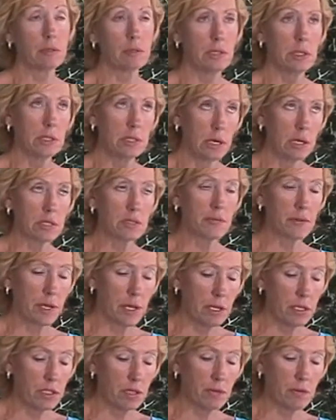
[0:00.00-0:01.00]

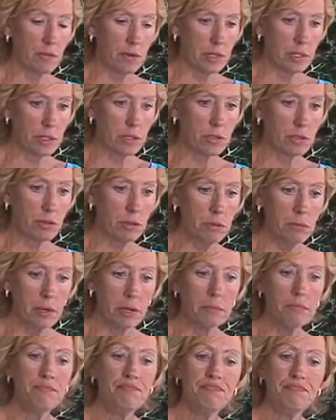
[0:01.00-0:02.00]
detoxification phase of treatment,